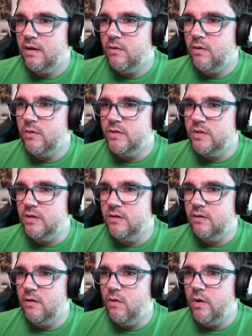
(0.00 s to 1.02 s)
goes it?
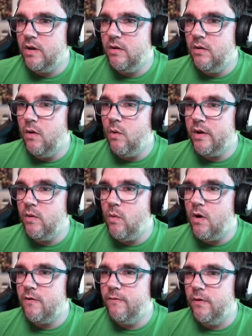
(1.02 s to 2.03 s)
Oh, I can. Oh, I can
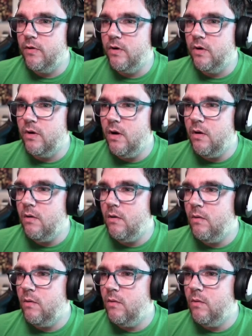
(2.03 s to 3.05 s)
walk further.
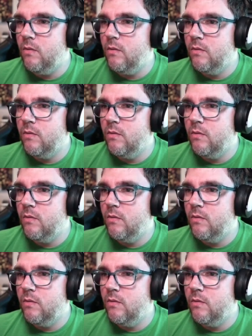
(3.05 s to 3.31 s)
Oh.